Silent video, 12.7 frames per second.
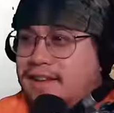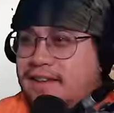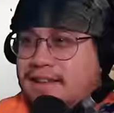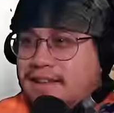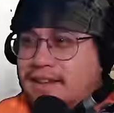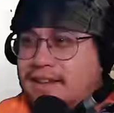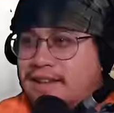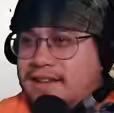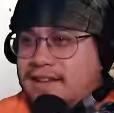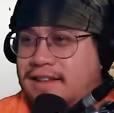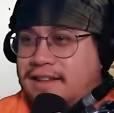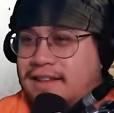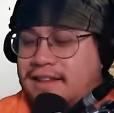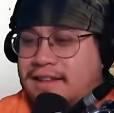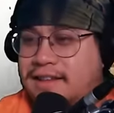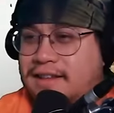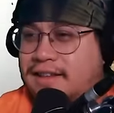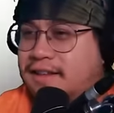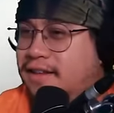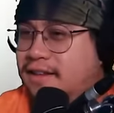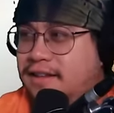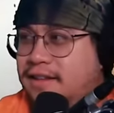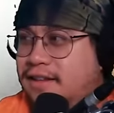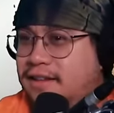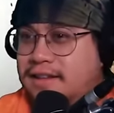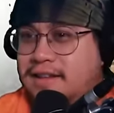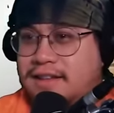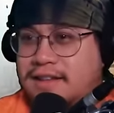The person shown says nothing.